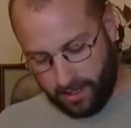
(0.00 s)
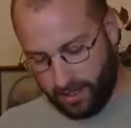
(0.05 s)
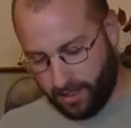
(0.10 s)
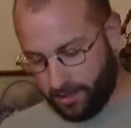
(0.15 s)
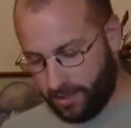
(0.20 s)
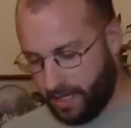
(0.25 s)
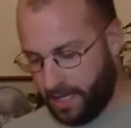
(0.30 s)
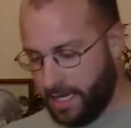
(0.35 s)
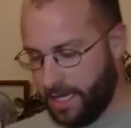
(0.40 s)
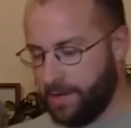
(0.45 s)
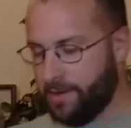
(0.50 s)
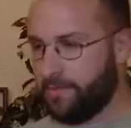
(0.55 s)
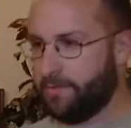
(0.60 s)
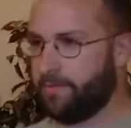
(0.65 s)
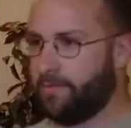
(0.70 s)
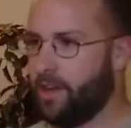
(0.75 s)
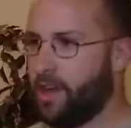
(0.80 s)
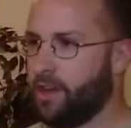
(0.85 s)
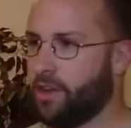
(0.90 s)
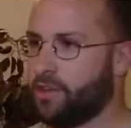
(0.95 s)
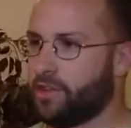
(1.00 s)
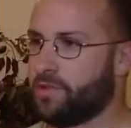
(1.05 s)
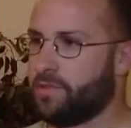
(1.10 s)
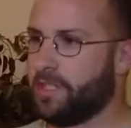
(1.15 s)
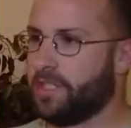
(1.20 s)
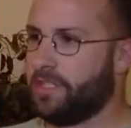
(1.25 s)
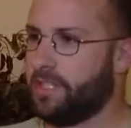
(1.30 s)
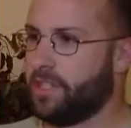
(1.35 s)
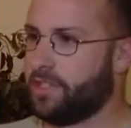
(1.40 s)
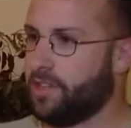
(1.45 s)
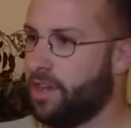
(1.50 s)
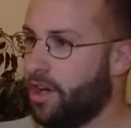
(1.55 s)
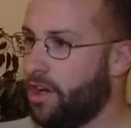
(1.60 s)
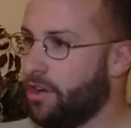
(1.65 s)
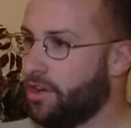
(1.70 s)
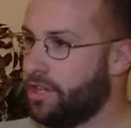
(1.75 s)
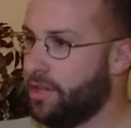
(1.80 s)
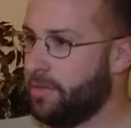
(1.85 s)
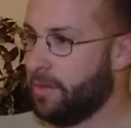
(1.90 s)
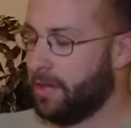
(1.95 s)
And then he follows with this
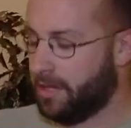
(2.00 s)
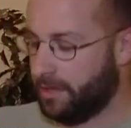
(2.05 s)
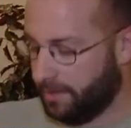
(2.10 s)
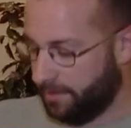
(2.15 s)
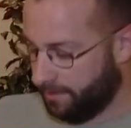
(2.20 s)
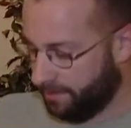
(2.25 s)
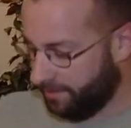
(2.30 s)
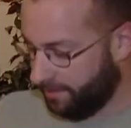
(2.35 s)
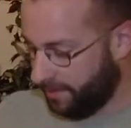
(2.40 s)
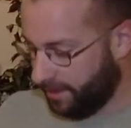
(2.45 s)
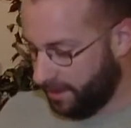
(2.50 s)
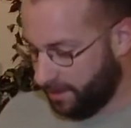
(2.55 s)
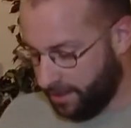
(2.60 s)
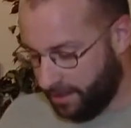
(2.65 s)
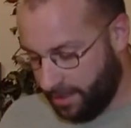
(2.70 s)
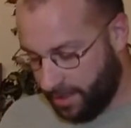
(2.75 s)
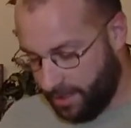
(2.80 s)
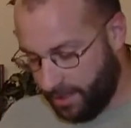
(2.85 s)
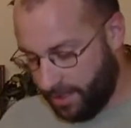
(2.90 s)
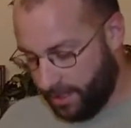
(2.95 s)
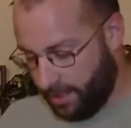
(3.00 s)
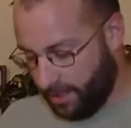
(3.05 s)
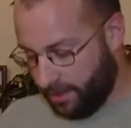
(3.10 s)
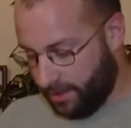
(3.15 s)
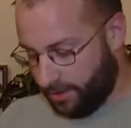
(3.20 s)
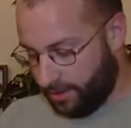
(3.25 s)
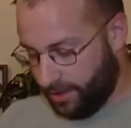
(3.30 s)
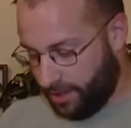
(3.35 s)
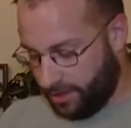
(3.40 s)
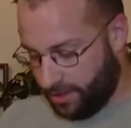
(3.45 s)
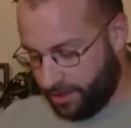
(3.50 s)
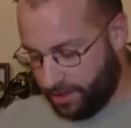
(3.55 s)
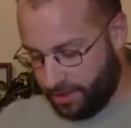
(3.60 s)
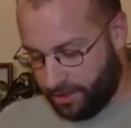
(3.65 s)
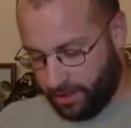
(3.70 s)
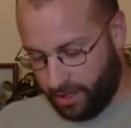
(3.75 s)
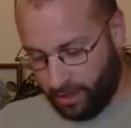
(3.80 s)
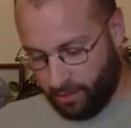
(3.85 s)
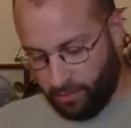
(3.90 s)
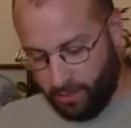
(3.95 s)
argument. So let's
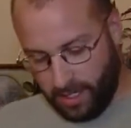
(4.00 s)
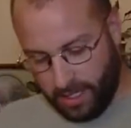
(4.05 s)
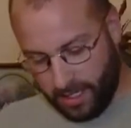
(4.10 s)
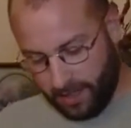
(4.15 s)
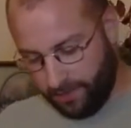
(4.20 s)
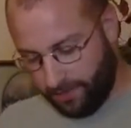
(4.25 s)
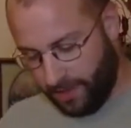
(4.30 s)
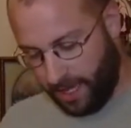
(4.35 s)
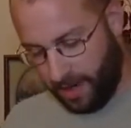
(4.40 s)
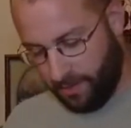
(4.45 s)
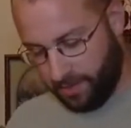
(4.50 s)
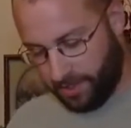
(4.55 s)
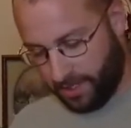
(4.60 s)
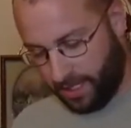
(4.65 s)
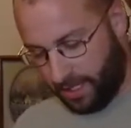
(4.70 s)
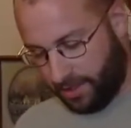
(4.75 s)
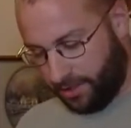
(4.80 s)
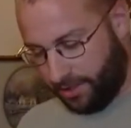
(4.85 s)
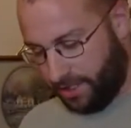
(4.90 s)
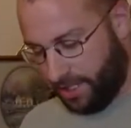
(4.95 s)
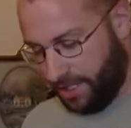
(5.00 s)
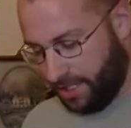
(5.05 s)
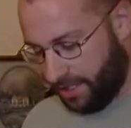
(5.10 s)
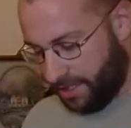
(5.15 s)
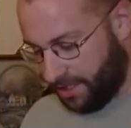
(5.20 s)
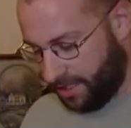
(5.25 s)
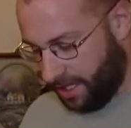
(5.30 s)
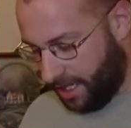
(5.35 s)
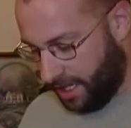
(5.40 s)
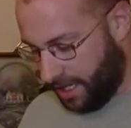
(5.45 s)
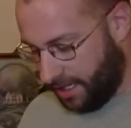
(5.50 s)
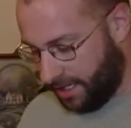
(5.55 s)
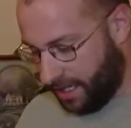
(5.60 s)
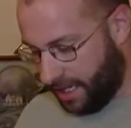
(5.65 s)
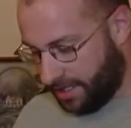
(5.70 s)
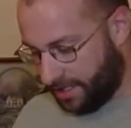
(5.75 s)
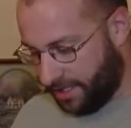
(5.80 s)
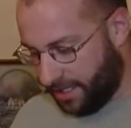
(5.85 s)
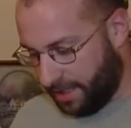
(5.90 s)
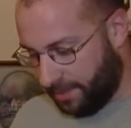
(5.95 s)
just start. What if that was it? Jesus died and
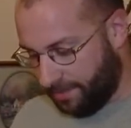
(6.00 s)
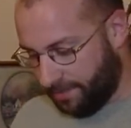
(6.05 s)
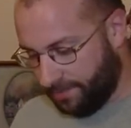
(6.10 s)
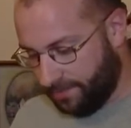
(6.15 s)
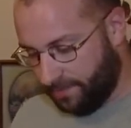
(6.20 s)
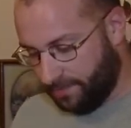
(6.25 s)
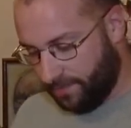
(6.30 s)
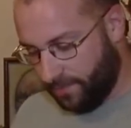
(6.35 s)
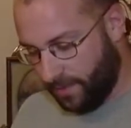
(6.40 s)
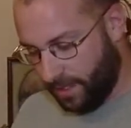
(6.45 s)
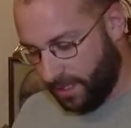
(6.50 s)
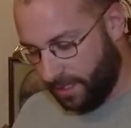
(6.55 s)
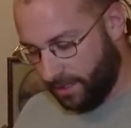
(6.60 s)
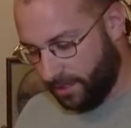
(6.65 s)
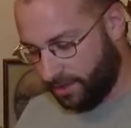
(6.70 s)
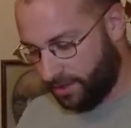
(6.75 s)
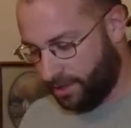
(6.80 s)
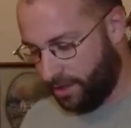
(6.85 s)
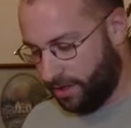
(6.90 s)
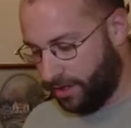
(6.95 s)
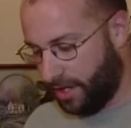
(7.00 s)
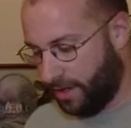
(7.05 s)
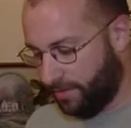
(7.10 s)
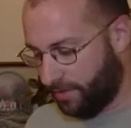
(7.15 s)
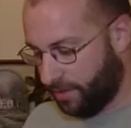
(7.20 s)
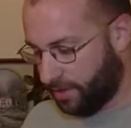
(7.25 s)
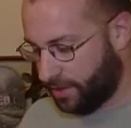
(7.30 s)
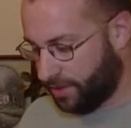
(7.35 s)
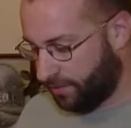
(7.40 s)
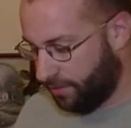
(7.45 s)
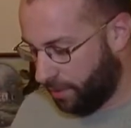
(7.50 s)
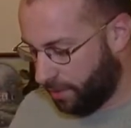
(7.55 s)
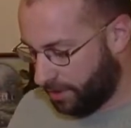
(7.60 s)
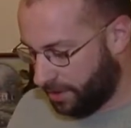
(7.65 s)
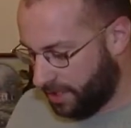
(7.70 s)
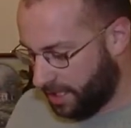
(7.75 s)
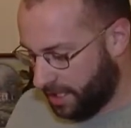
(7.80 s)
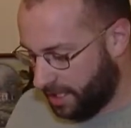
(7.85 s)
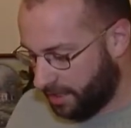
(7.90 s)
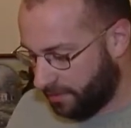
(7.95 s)
that's it. Starting at verse
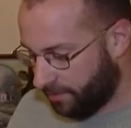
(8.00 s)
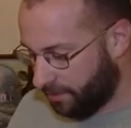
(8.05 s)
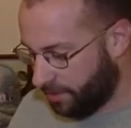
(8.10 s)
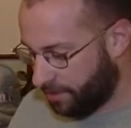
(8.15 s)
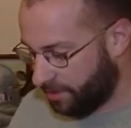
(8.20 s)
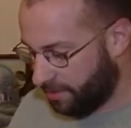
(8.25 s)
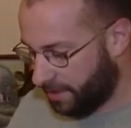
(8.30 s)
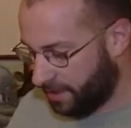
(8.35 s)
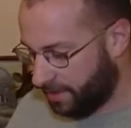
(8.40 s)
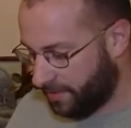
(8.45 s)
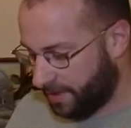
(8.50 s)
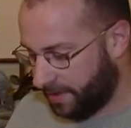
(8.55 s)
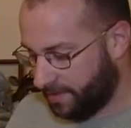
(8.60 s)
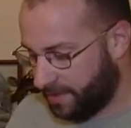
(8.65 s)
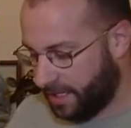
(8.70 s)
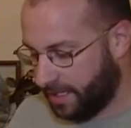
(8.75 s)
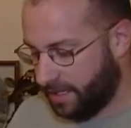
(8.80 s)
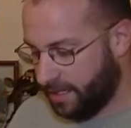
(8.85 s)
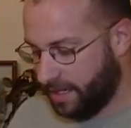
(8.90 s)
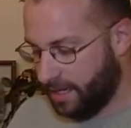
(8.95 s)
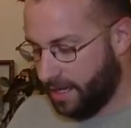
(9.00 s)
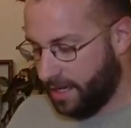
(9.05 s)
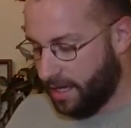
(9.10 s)
14, 1 Corinthians 15.